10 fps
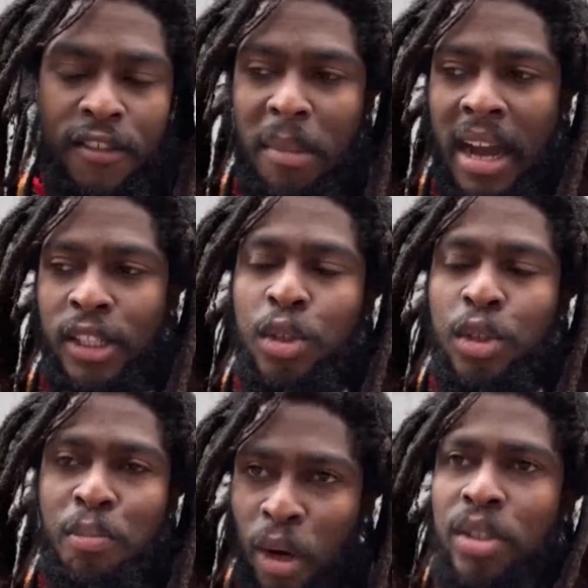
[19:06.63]
give my
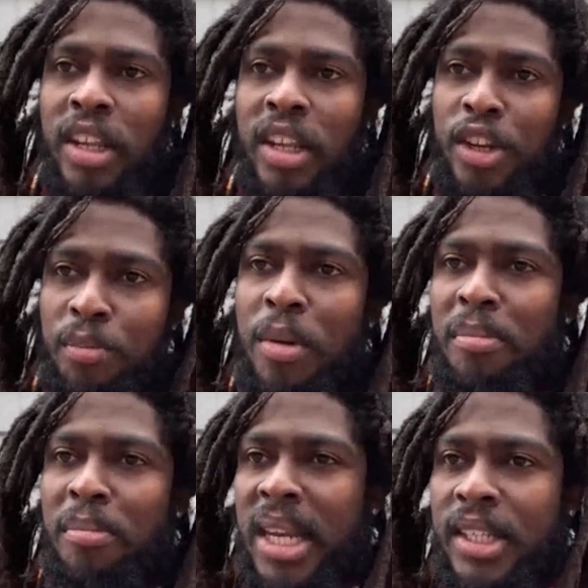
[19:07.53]
support to the new
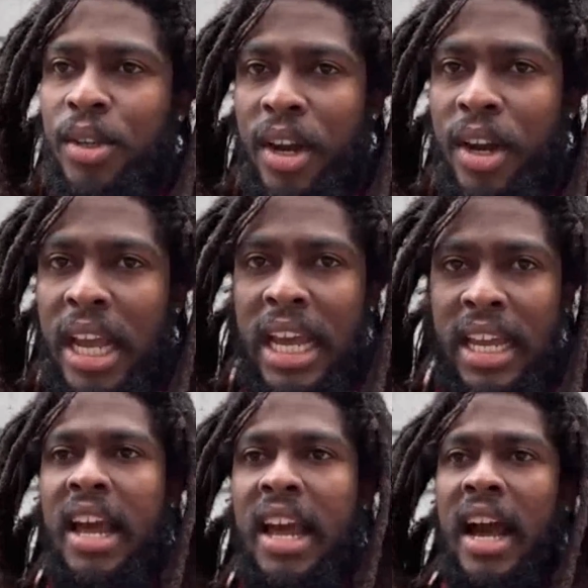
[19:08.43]
prime minister
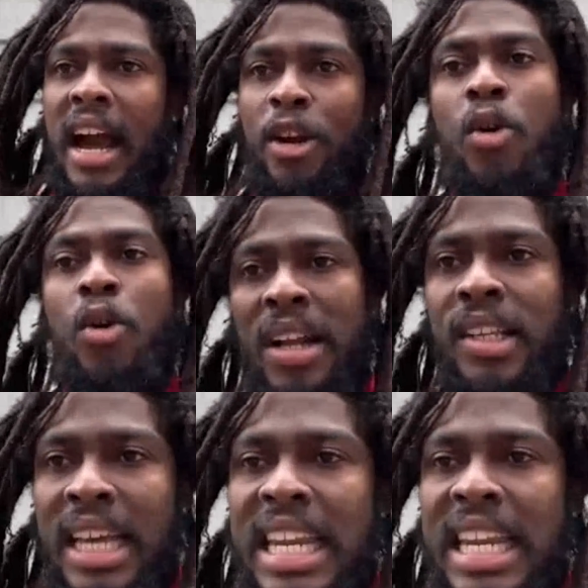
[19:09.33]
and I
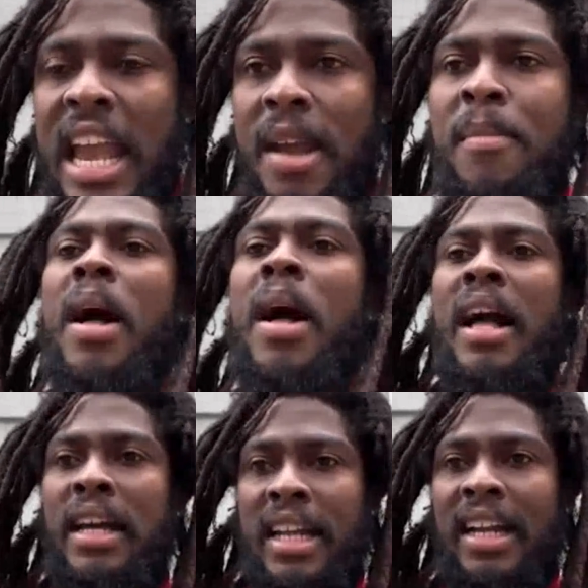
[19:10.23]
congratulate him
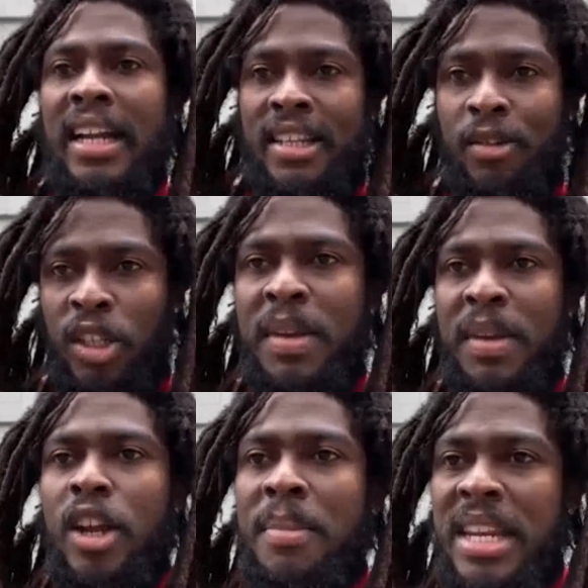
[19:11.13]
that he was
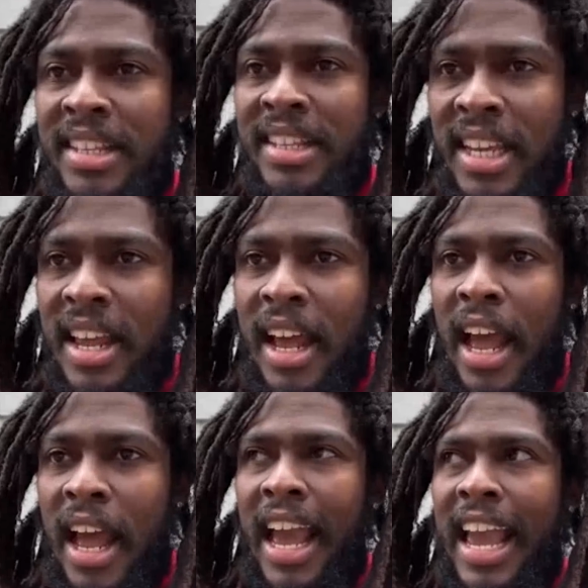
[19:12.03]
being nominated.
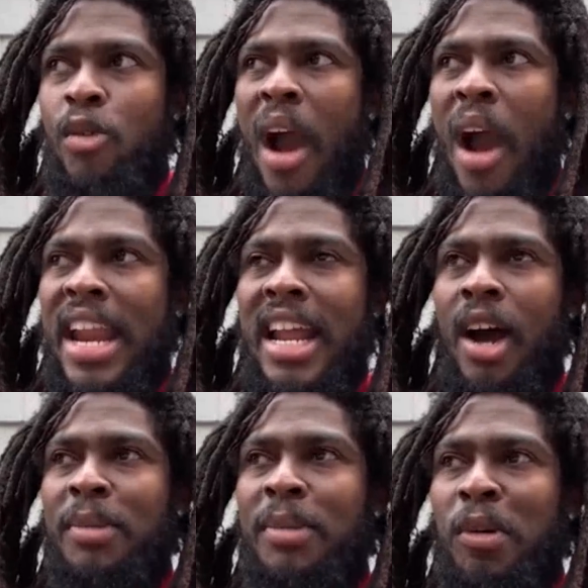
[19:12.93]
And why
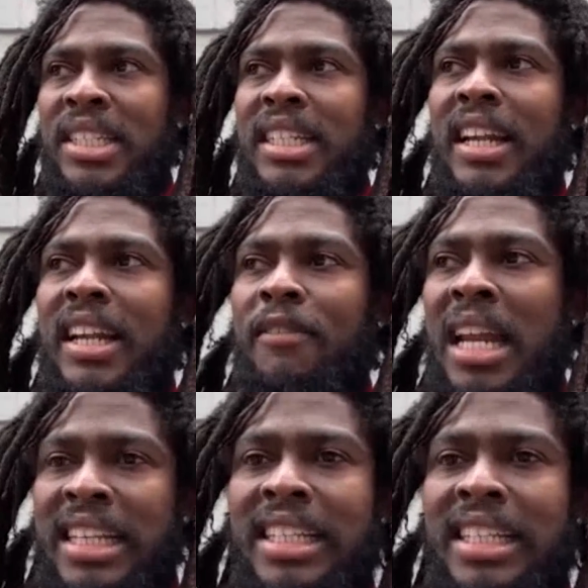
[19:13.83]
now the president
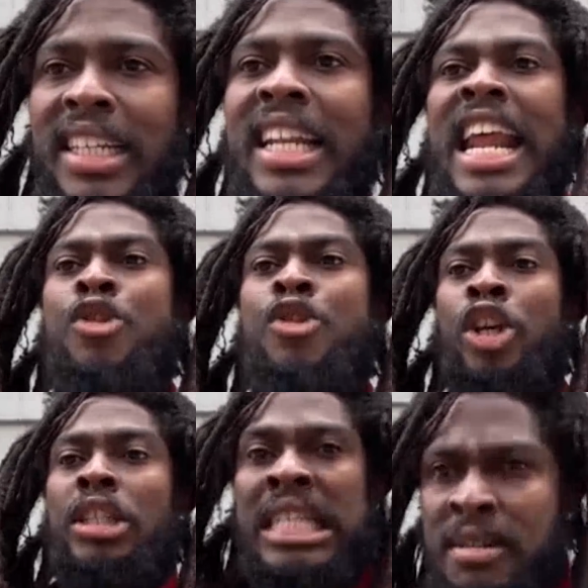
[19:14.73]
have been assassinated and
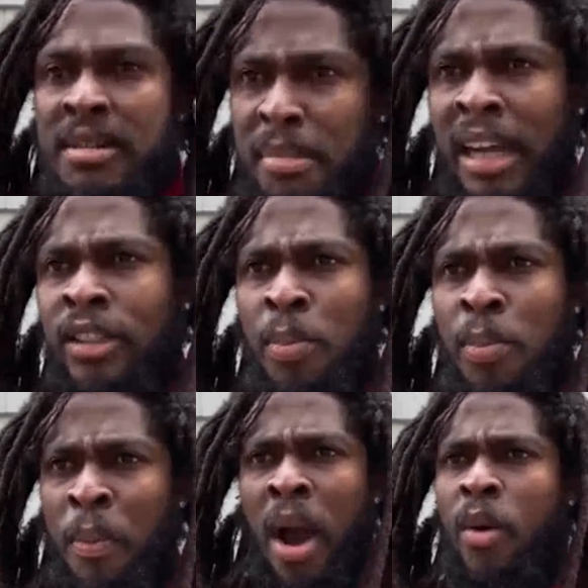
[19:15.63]
you just come back
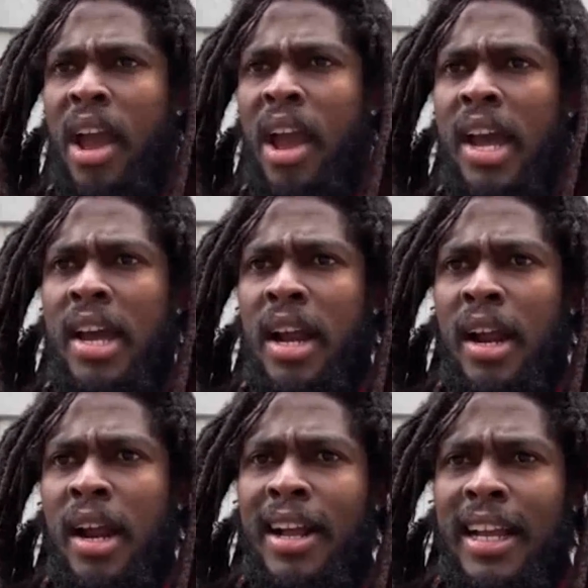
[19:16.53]
to power
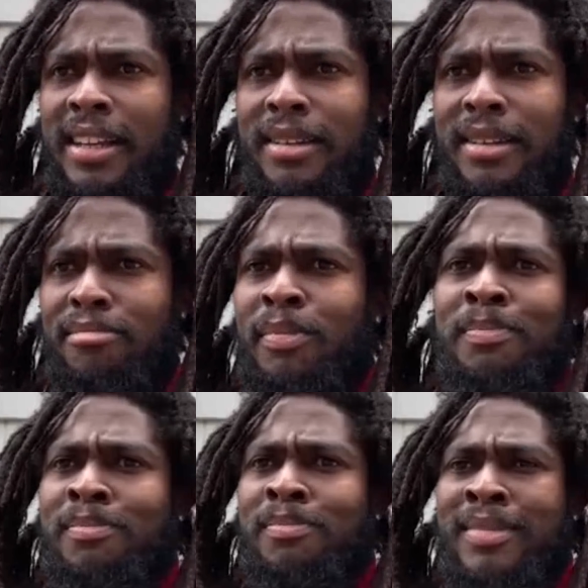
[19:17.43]

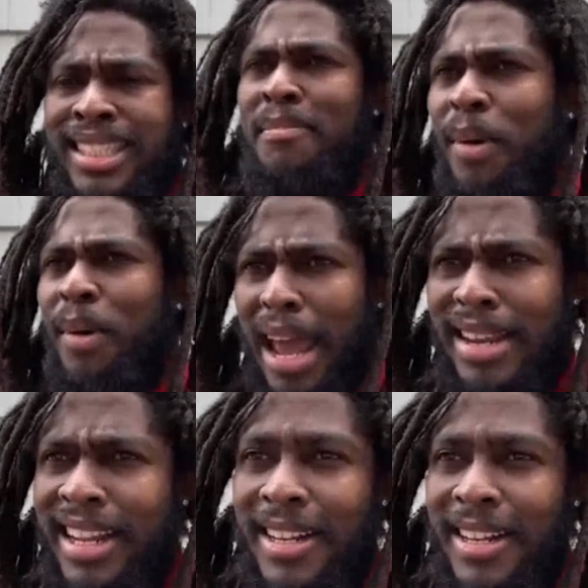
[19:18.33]
and simple
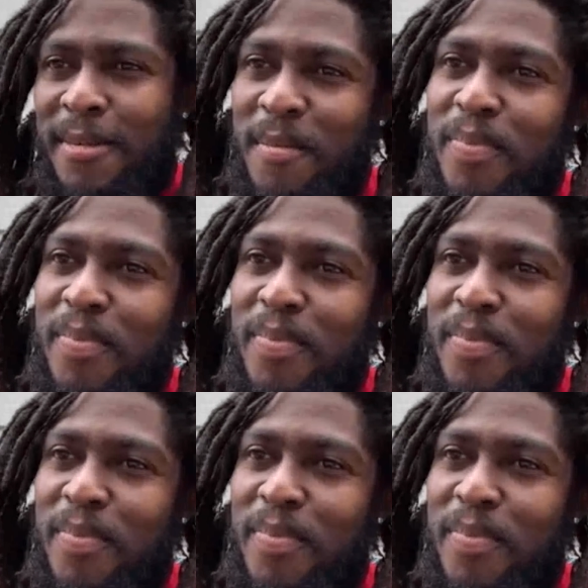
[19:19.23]
like that?